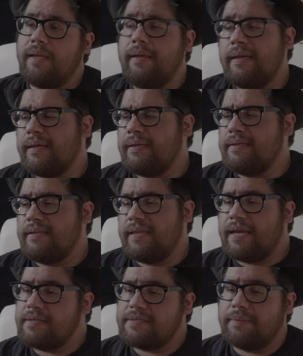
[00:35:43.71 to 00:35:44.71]
And
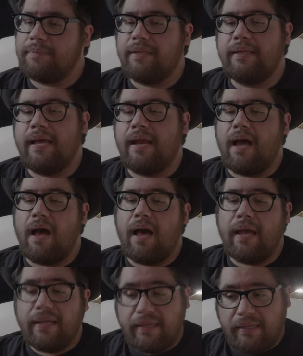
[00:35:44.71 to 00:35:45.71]
that is something that
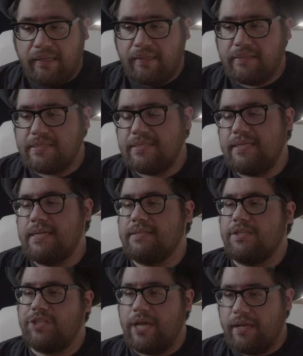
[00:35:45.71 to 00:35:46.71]
I see
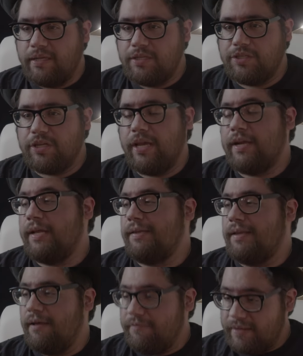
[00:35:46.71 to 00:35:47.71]
as a challenge and I
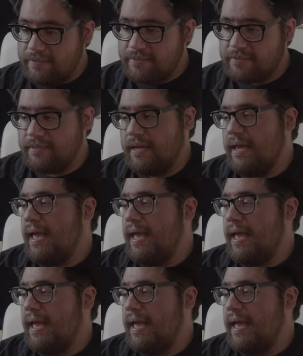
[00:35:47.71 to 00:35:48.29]
love it.